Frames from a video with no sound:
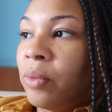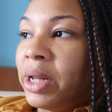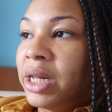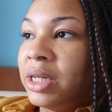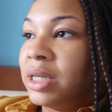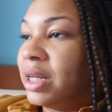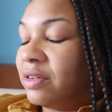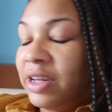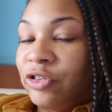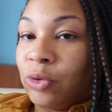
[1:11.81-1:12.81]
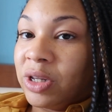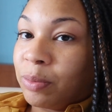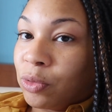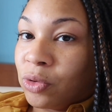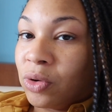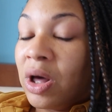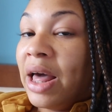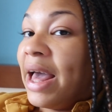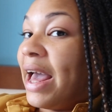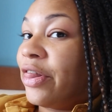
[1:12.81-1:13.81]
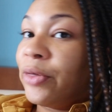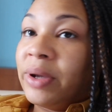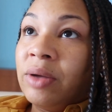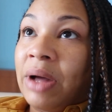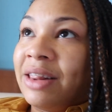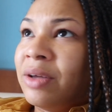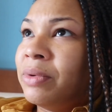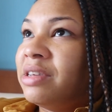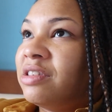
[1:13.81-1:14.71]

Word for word: we didn't get to enjoy the pool. At 3, I think we